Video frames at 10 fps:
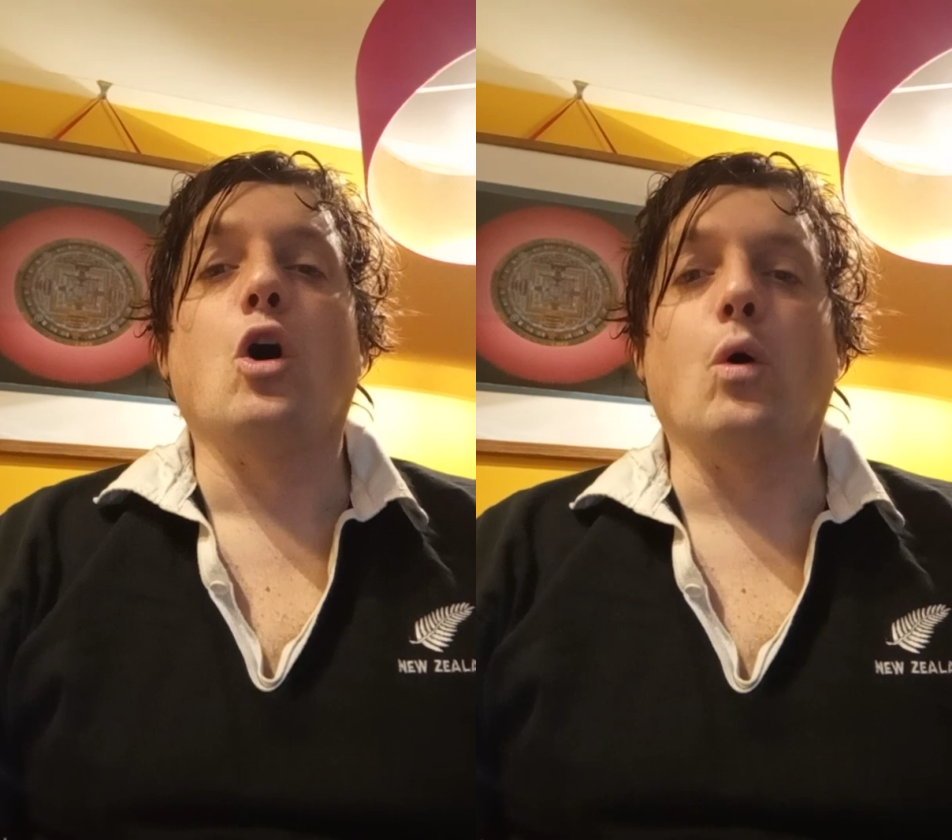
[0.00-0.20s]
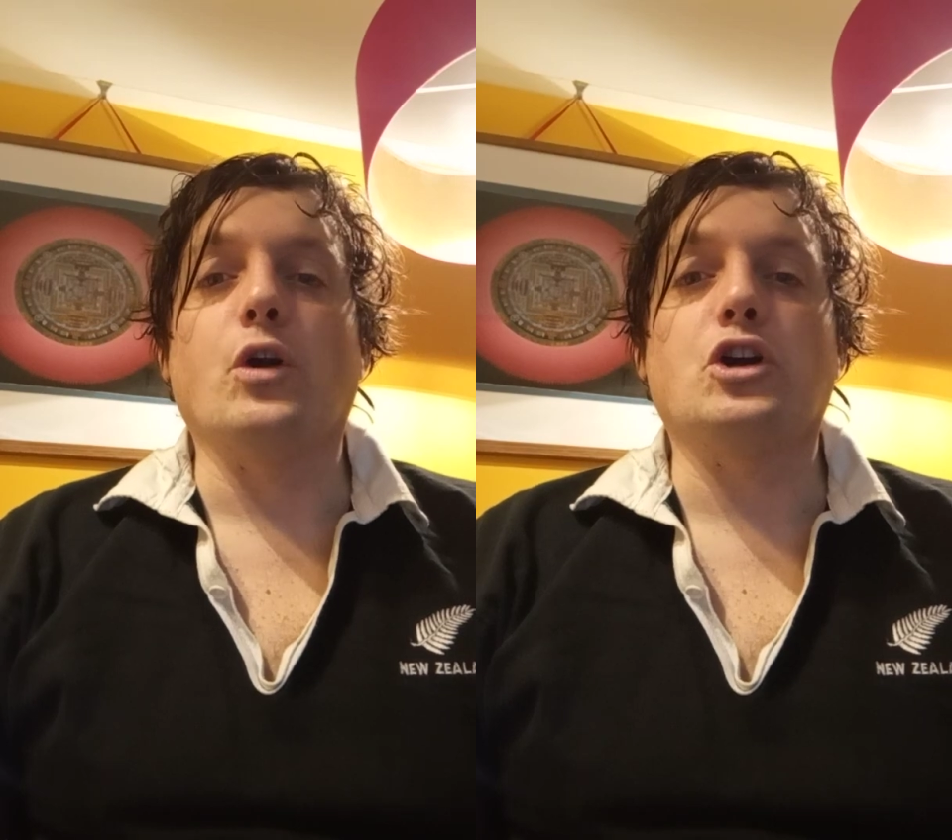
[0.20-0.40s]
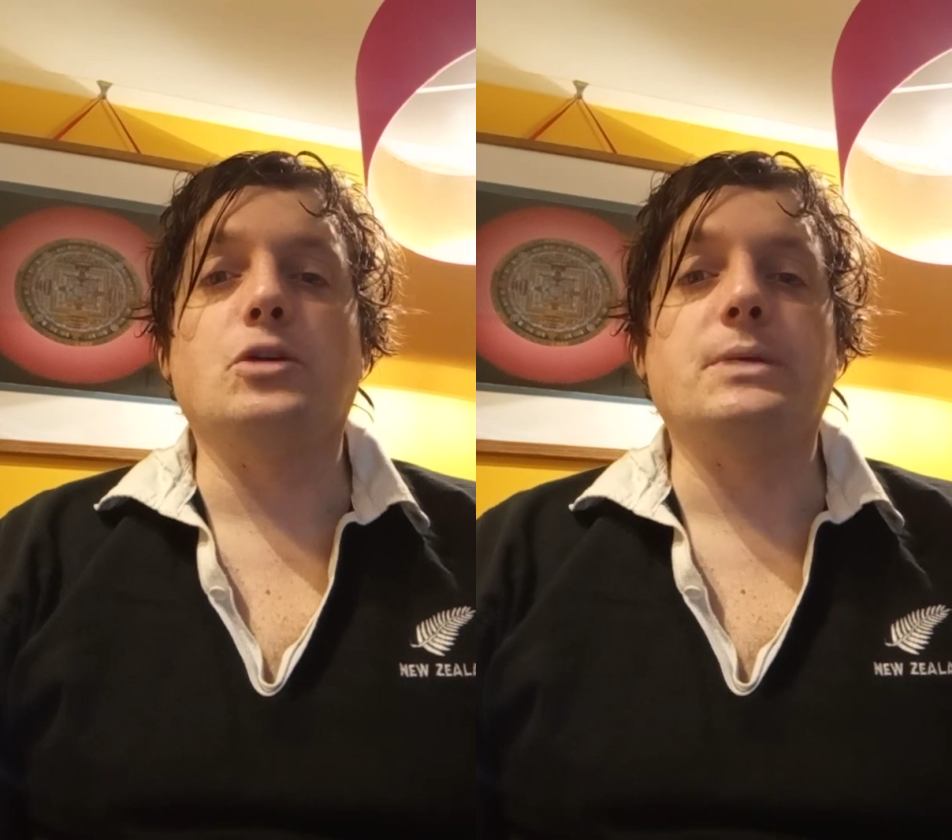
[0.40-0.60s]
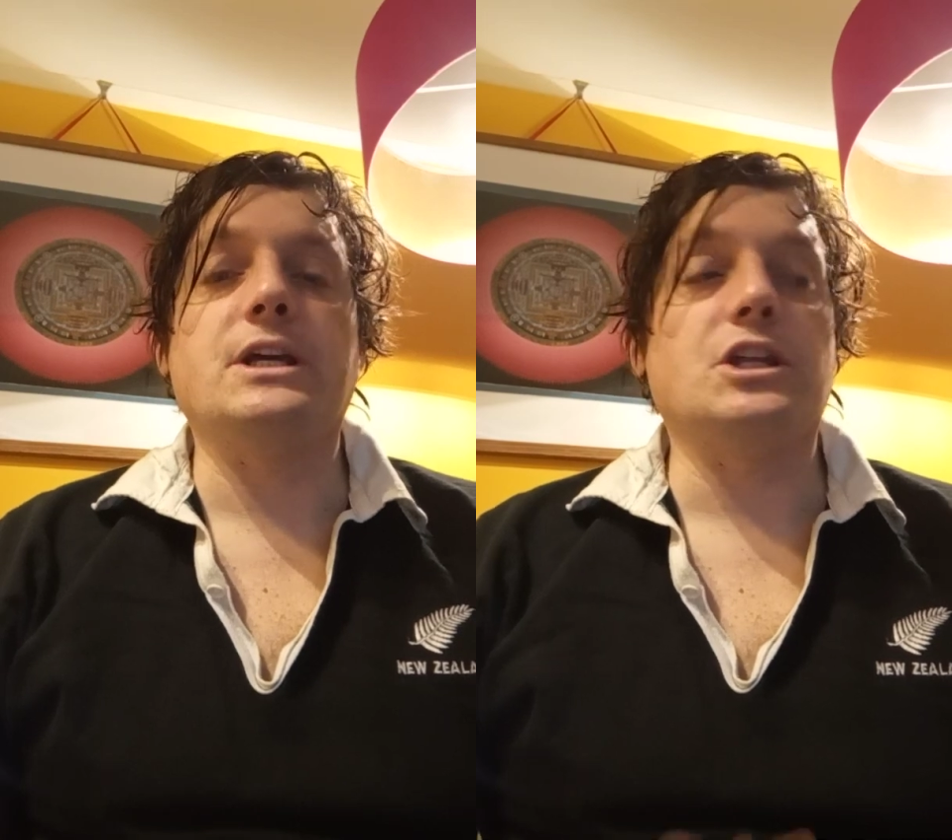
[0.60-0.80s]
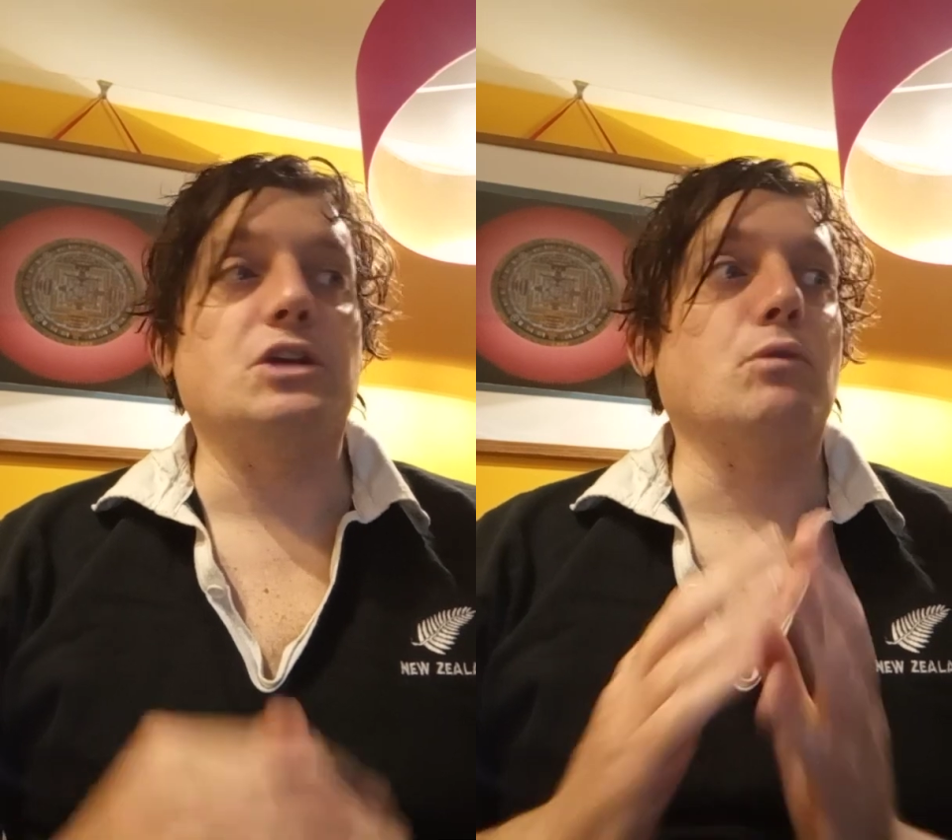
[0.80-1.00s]
Or it could
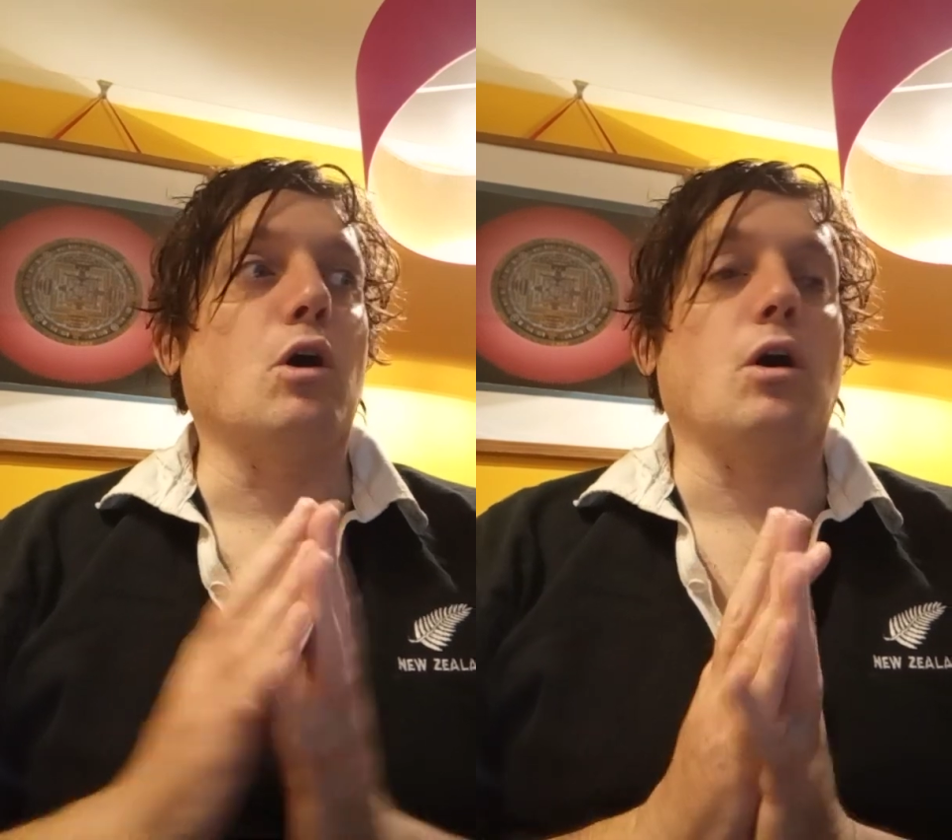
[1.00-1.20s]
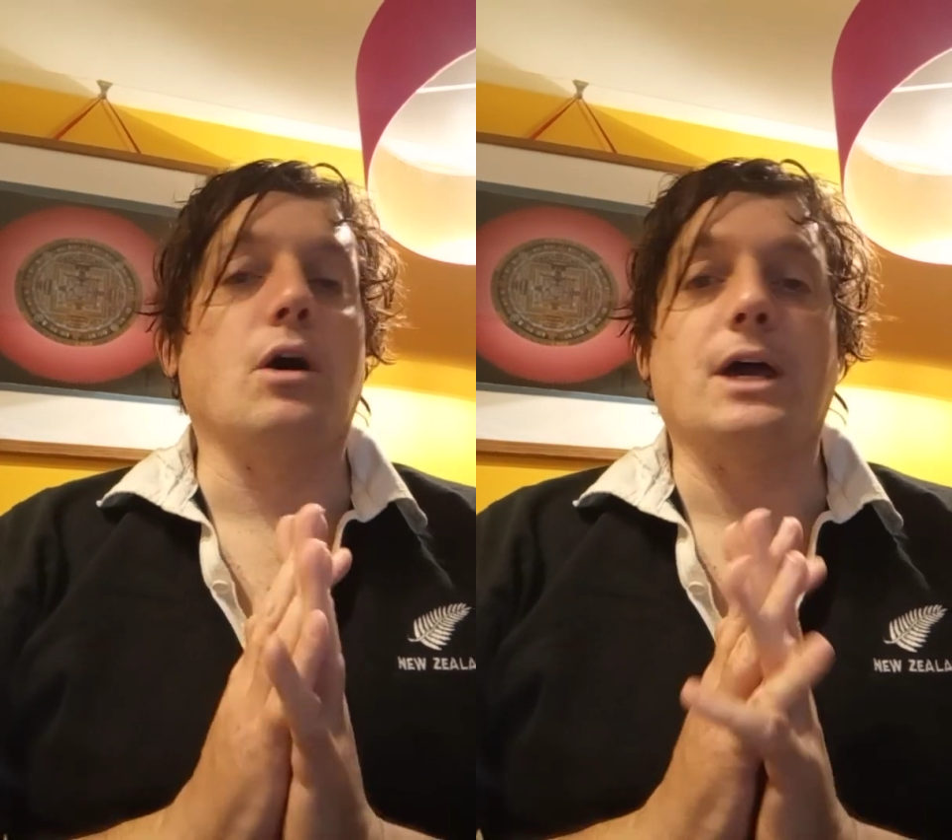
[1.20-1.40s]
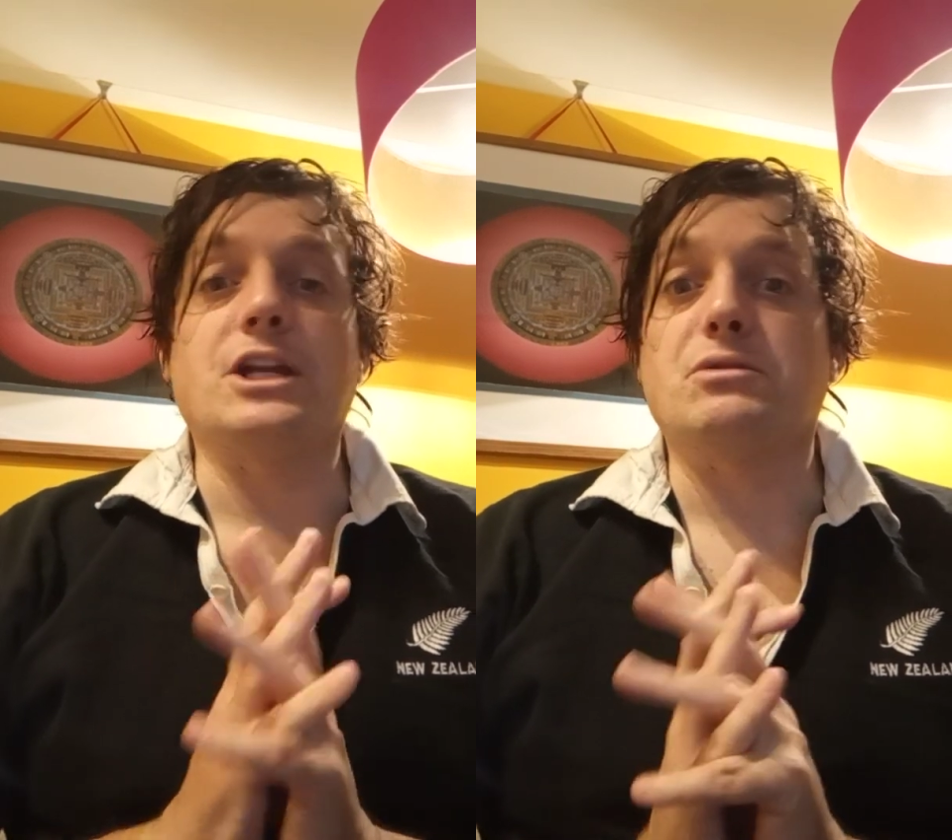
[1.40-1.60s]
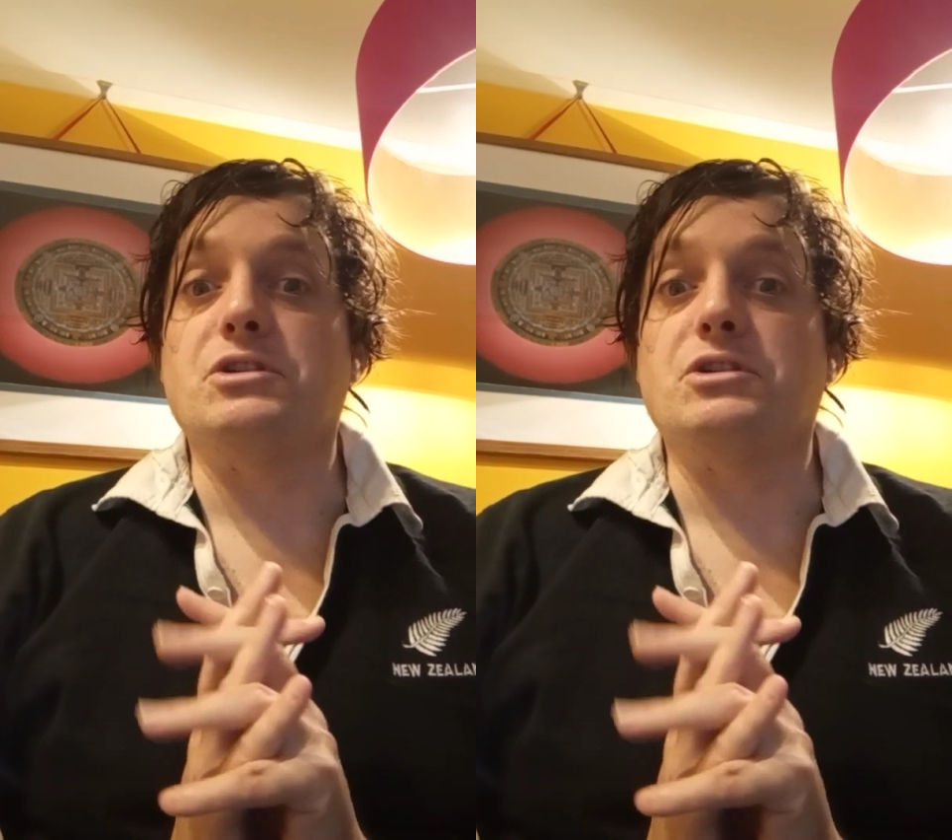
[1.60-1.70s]
be that you enter